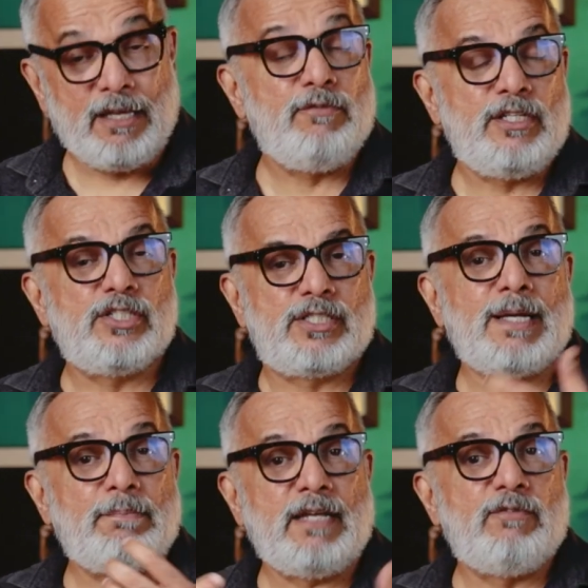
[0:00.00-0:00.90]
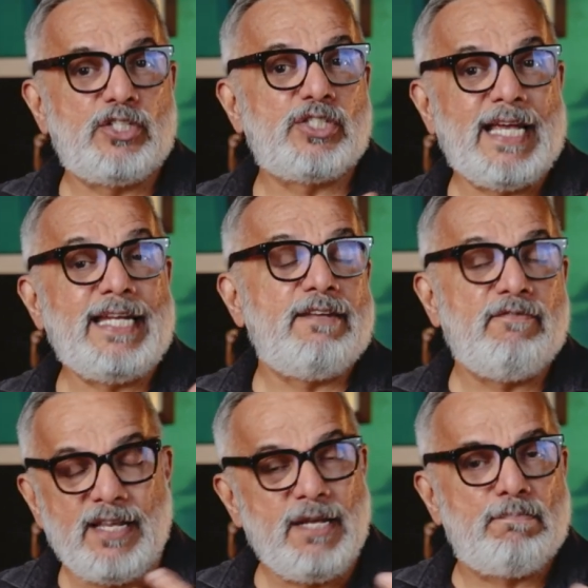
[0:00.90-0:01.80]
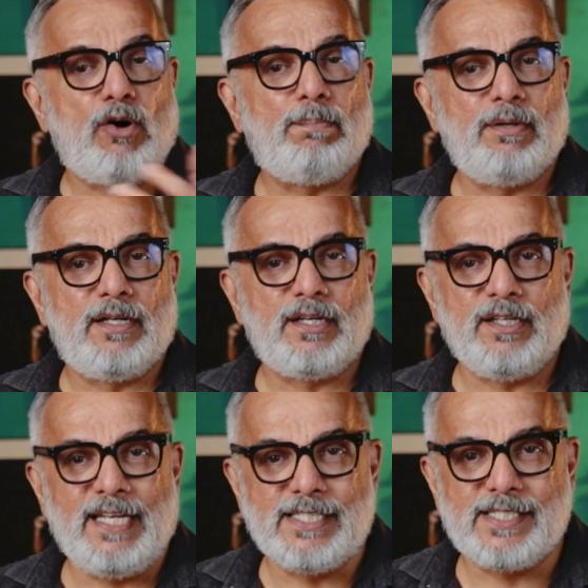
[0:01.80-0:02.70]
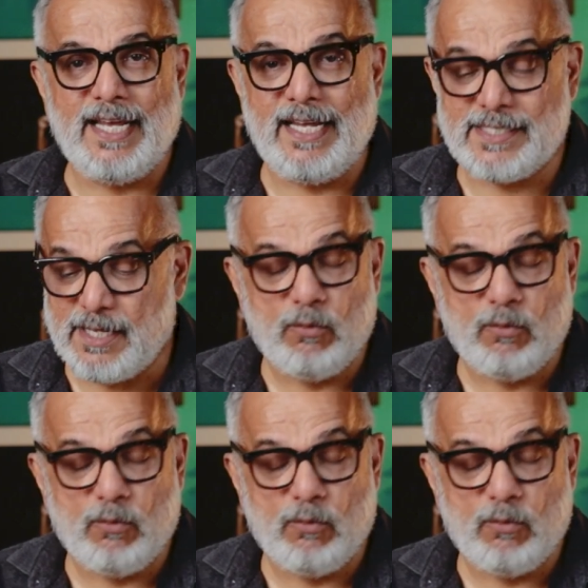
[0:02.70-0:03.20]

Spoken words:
which is something which is getting very popular these days.